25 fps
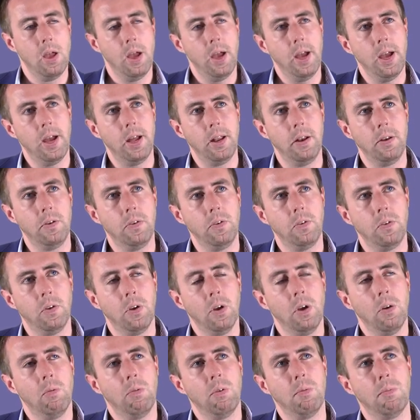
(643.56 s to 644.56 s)
And
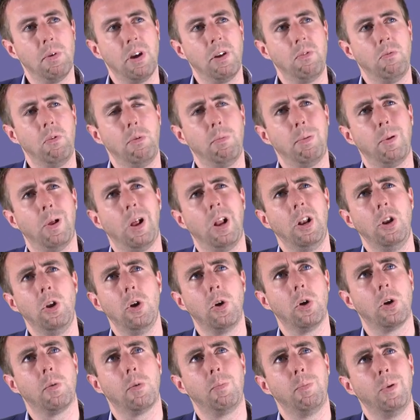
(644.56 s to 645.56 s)
one might reply,
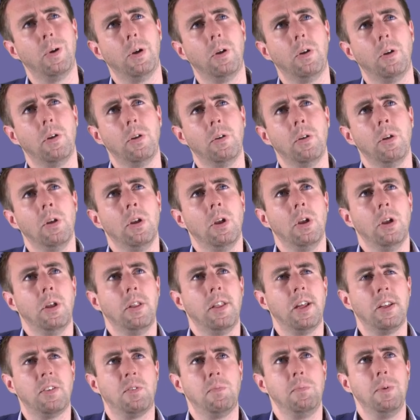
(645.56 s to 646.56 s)
look, but
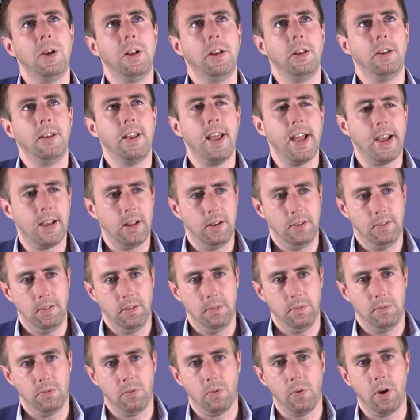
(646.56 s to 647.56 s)
that's merely
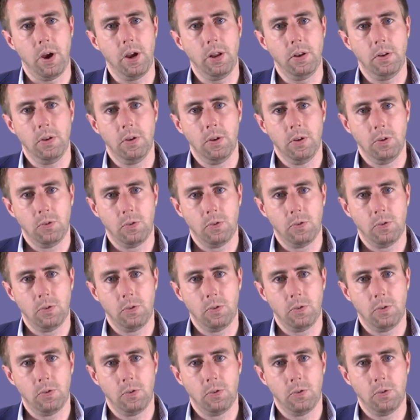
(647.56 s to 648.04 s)
negative, right?